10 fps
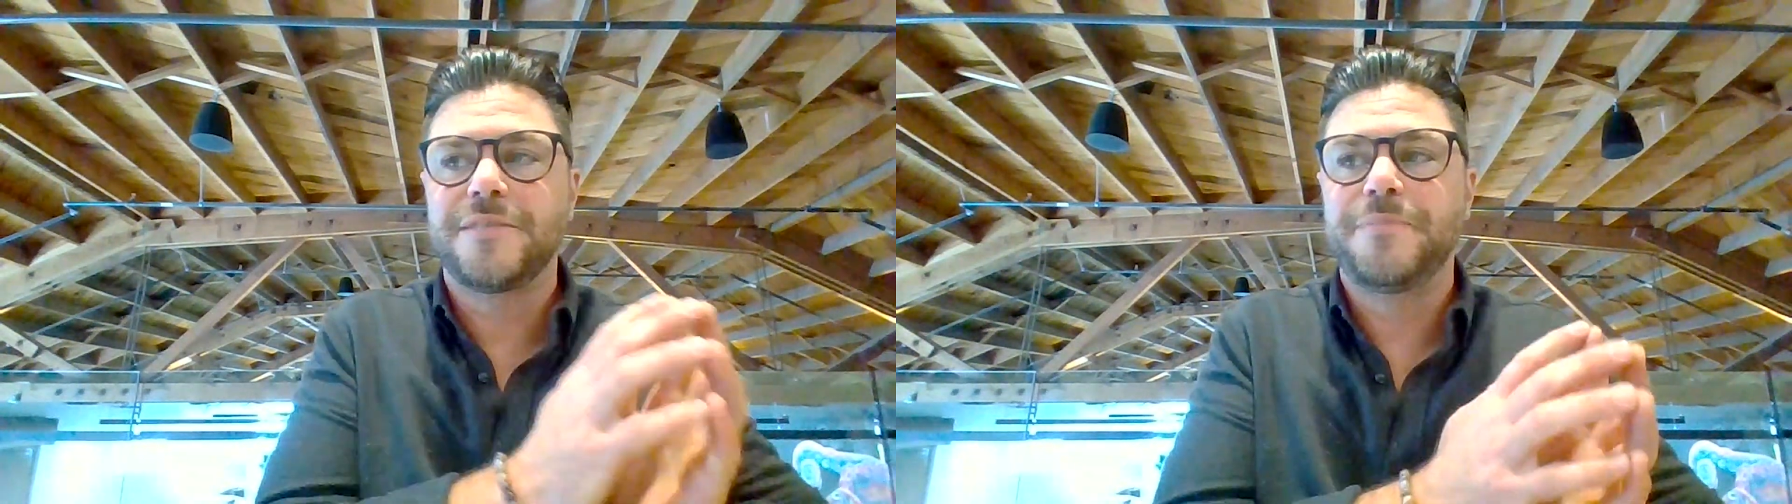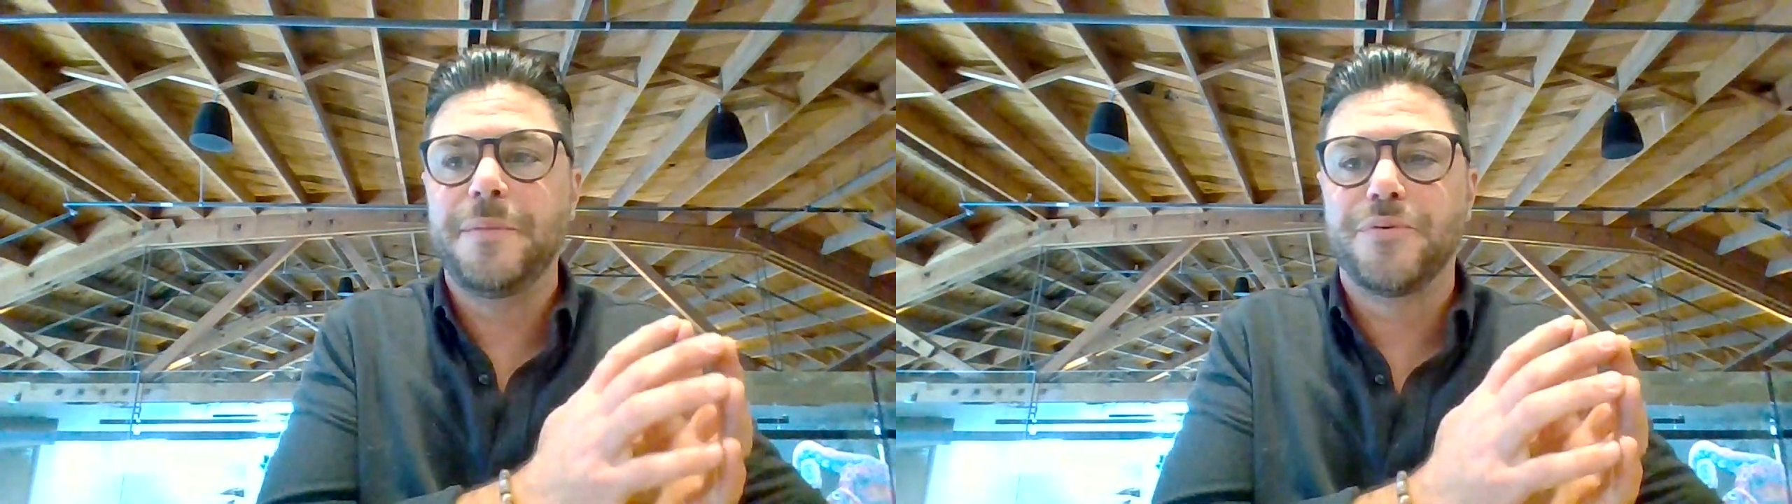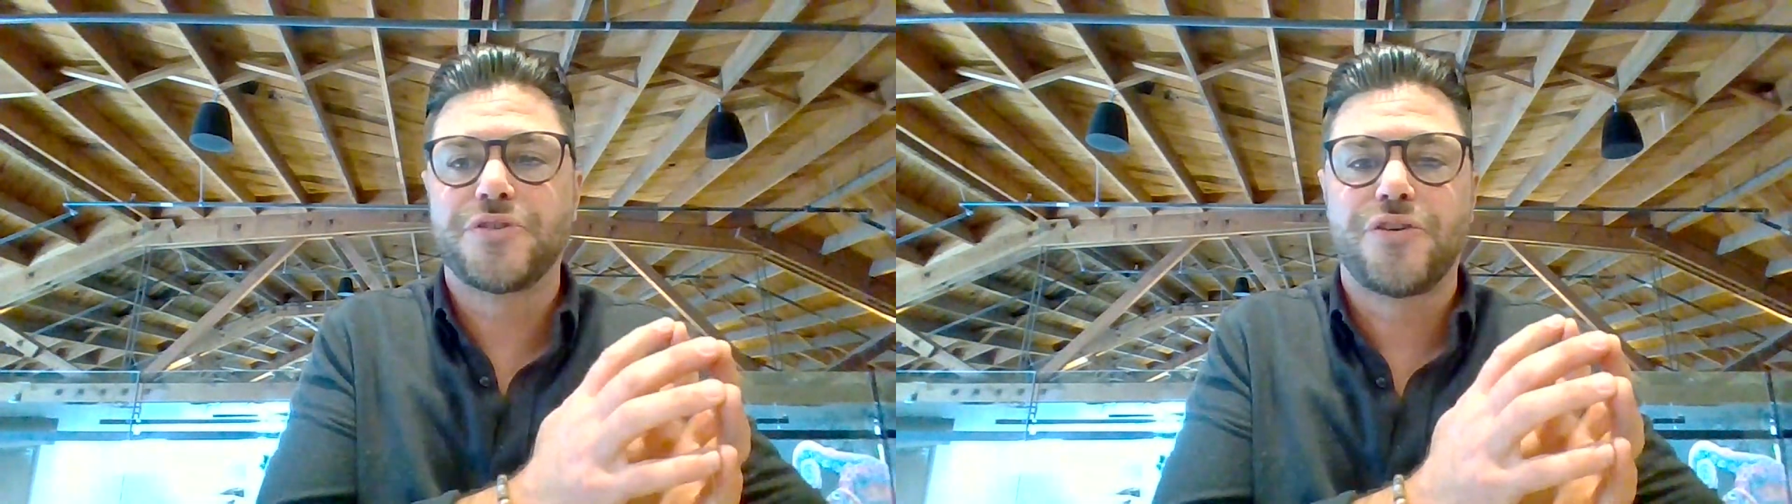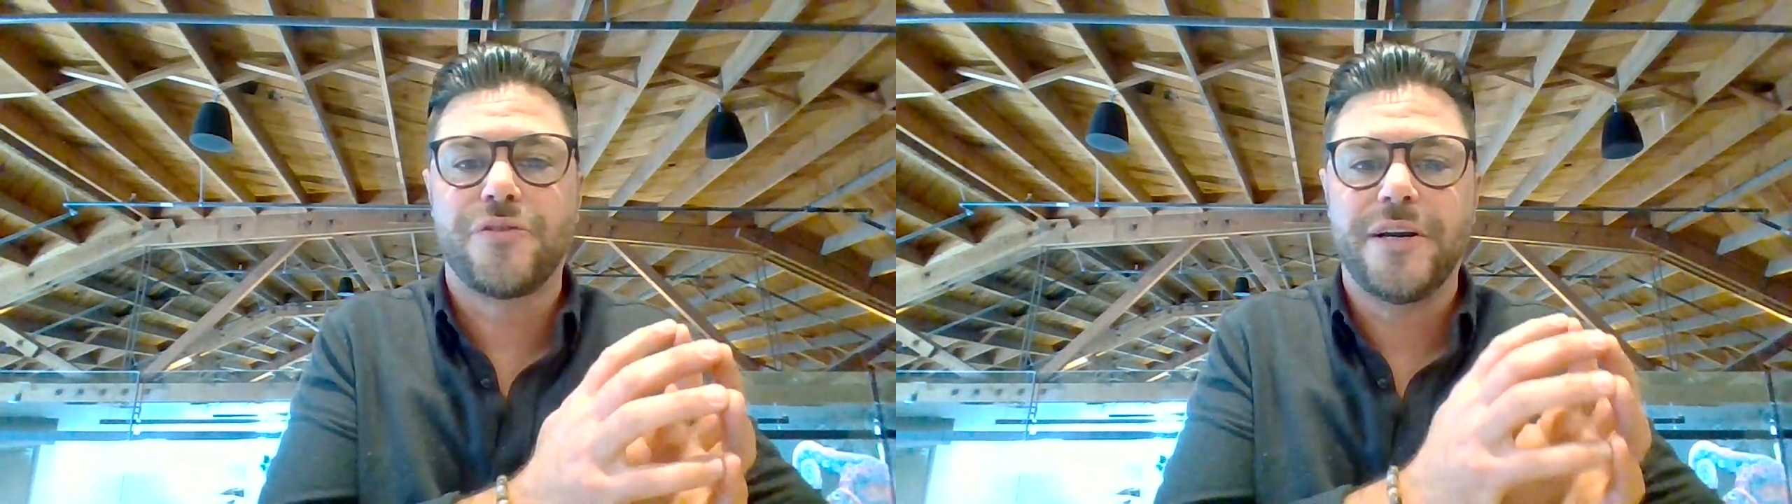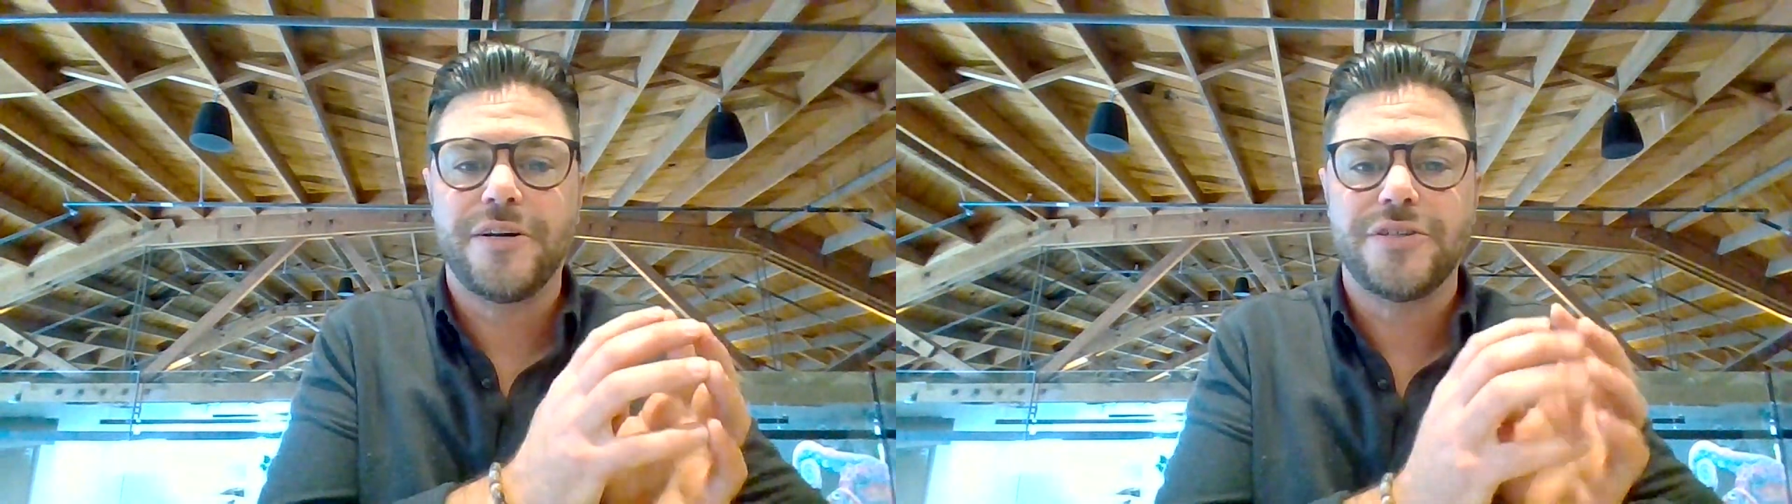people's
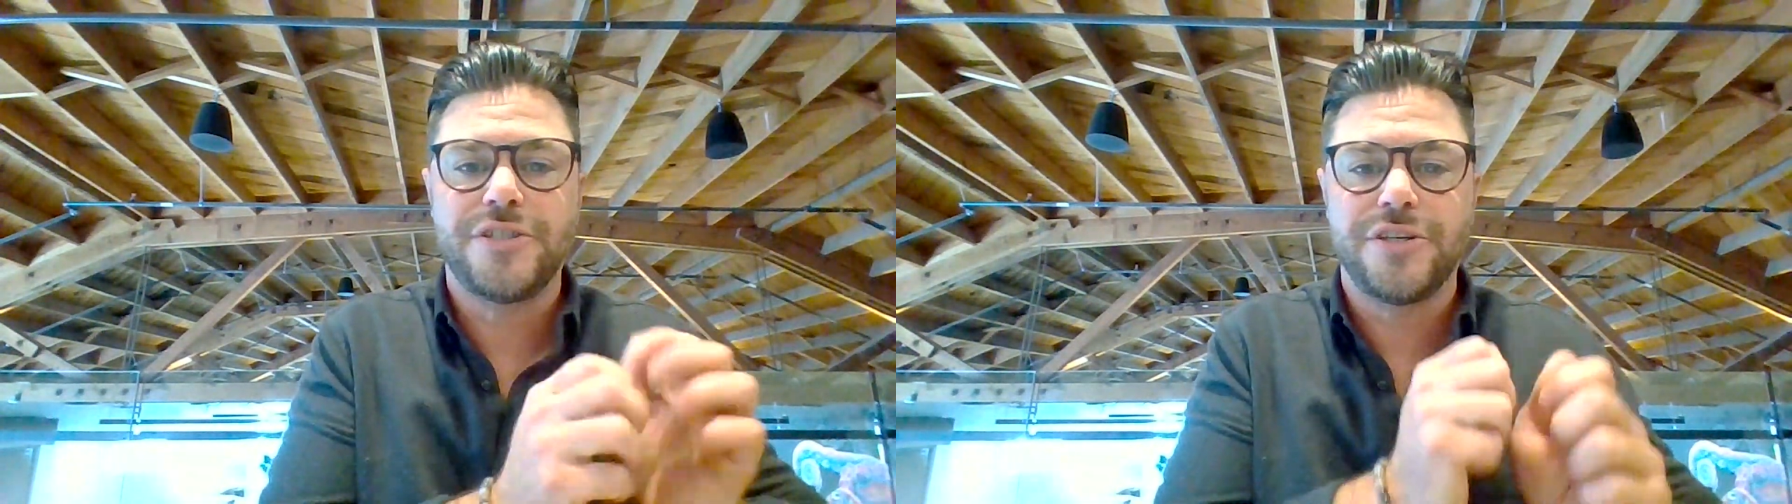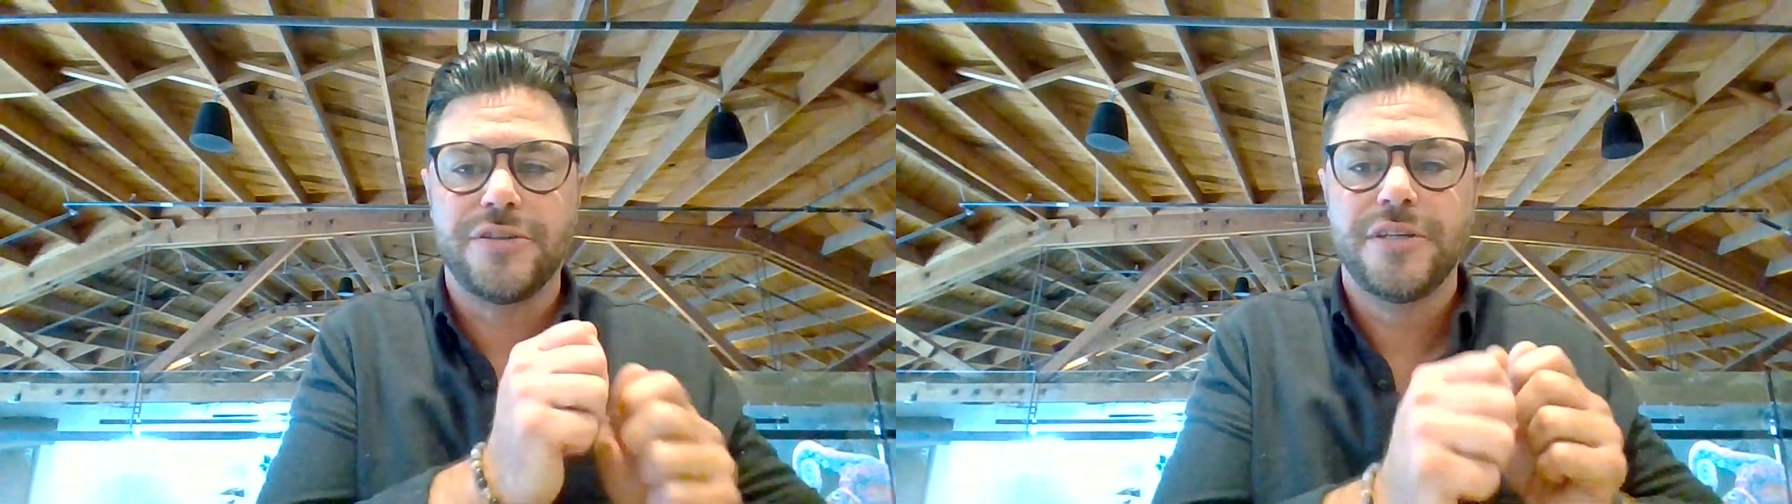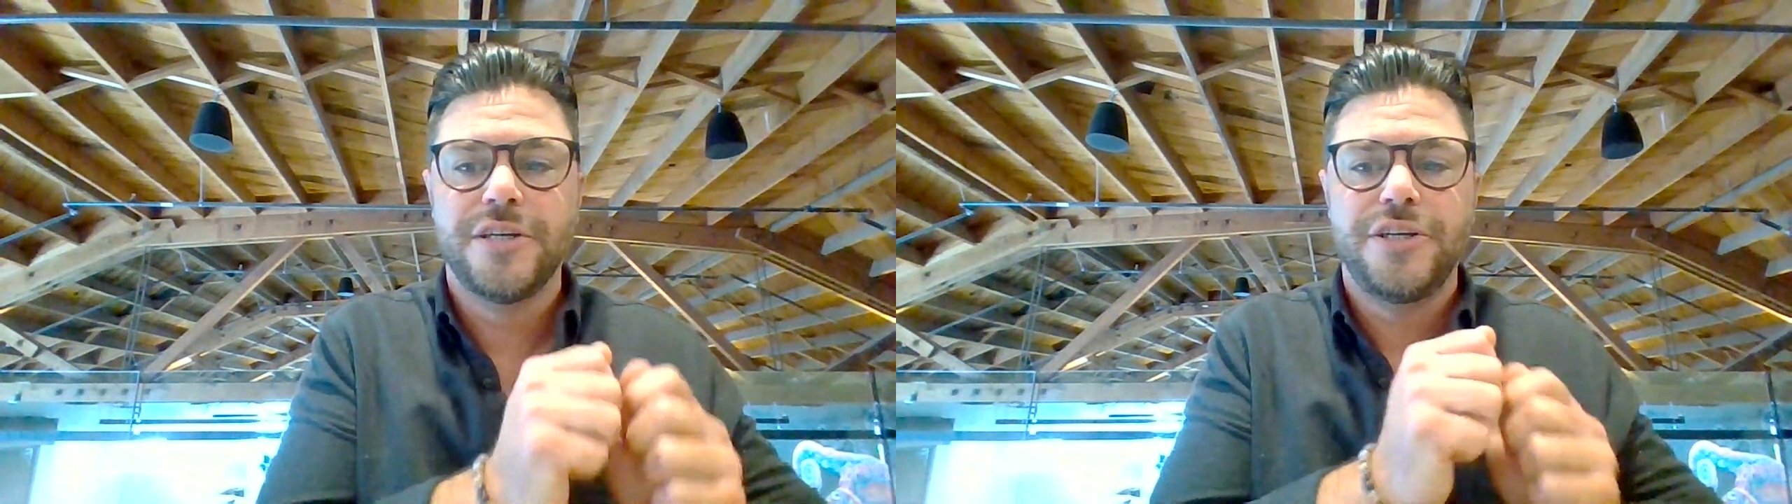careers, you're